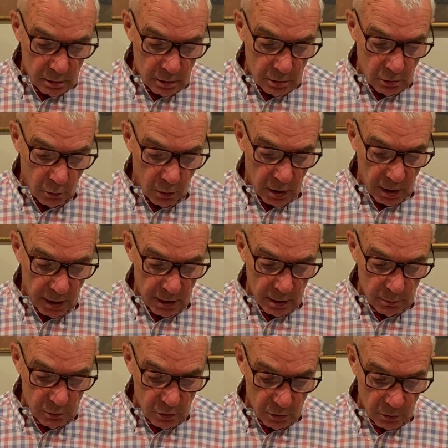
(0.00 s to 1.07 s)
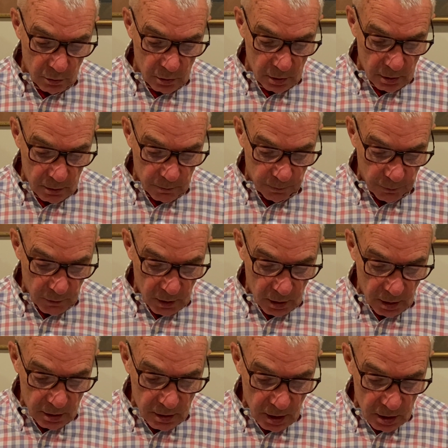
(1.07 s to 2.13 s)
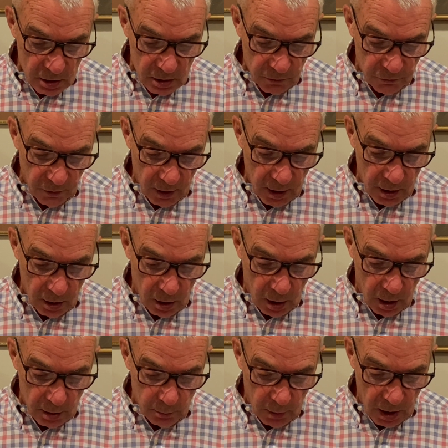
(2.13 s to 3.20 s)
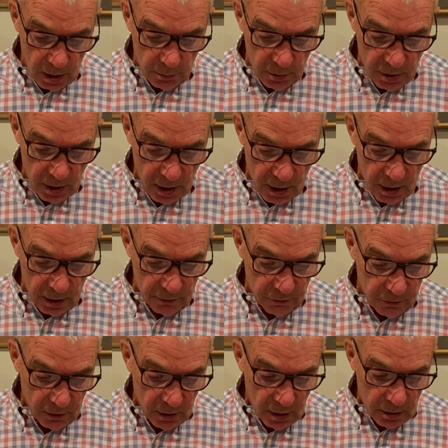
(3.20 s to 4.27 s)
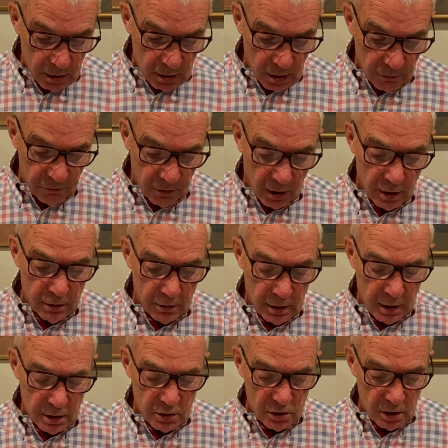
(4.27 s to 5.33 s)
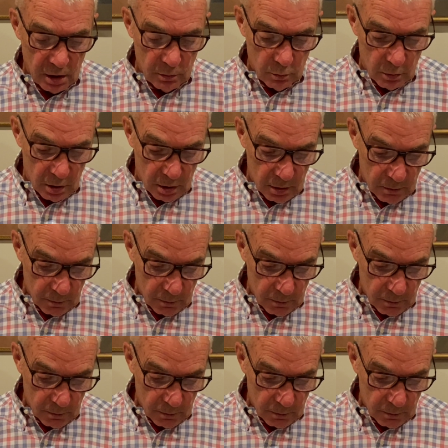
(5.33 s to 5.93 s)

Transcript: to what I am doing. They testify on my behalf that the Father has sent me.